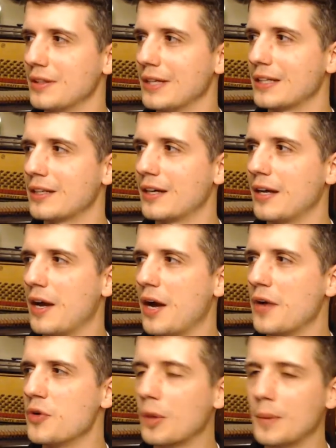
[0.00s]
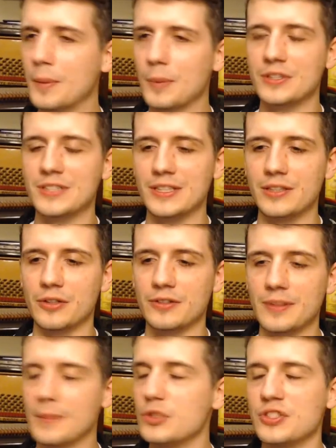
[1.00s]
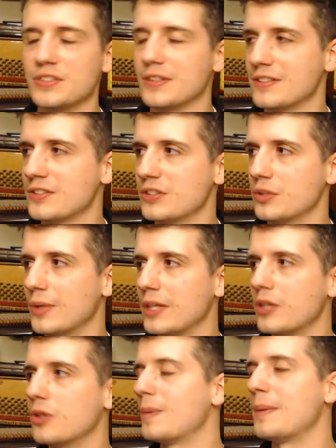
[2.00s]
Like a normal person or somebody who just listens to the radio,